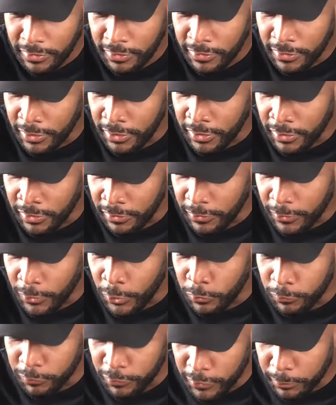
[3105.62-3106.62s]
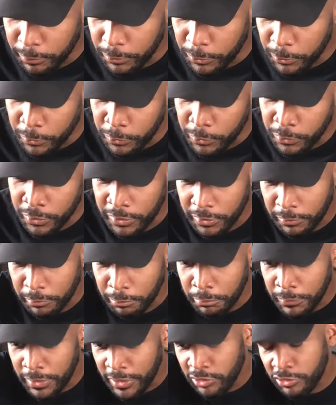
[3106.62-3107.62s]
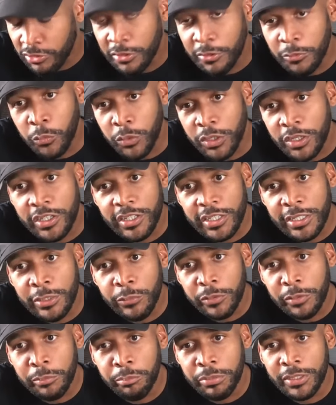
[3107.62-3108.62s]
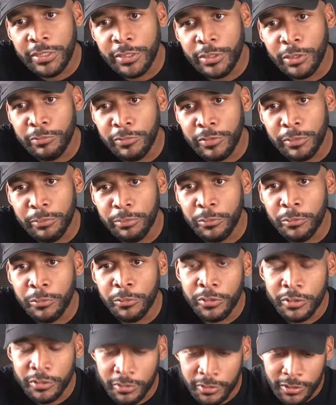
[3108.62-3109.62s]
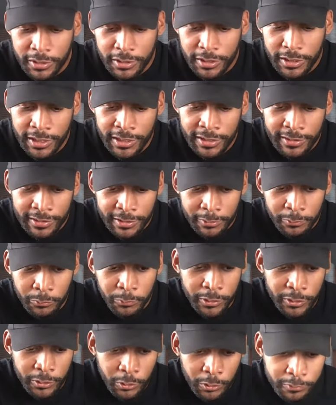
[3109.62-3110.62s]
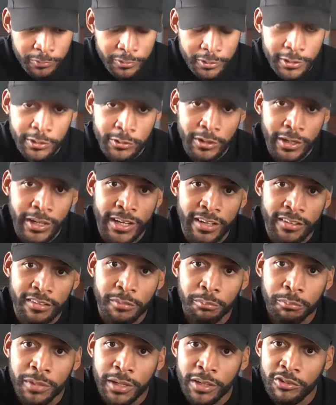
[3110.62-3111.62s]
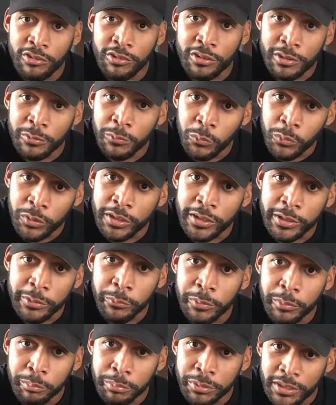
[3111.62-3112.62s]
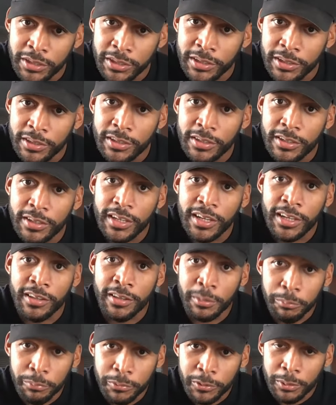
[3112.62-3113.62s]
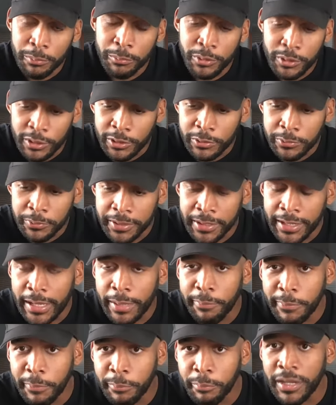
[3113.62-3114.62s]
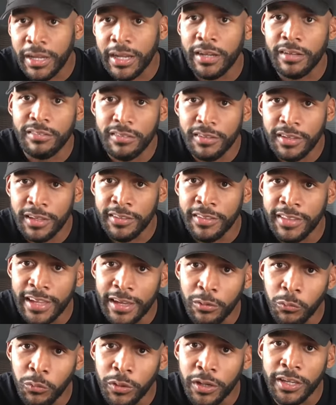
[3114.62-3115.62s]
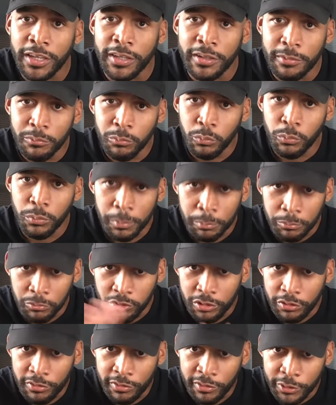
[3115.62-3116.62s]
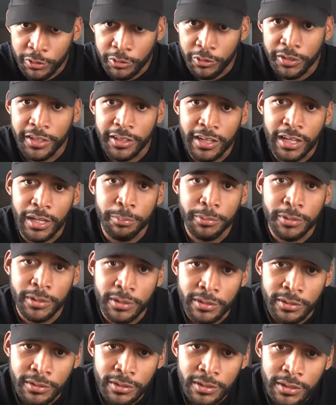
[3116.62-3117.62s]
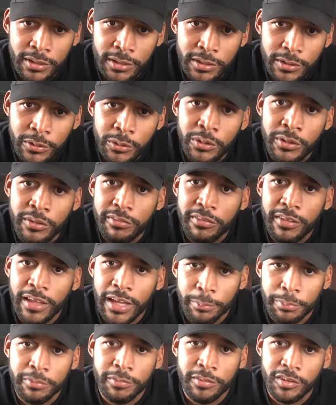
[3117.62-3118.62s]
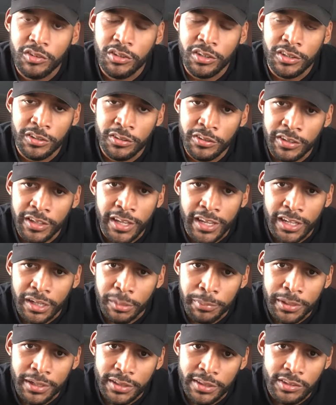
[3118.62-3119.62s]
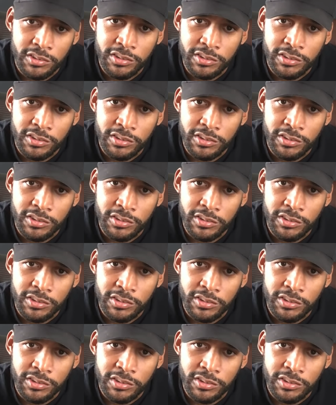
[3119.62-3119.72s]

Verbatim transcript: the over the pool, measured where he would be over the pool, and then went over the grass, measured where it would be, and then put him on a green apple box. And that way I'm just literally copying on top of each other, then adding back the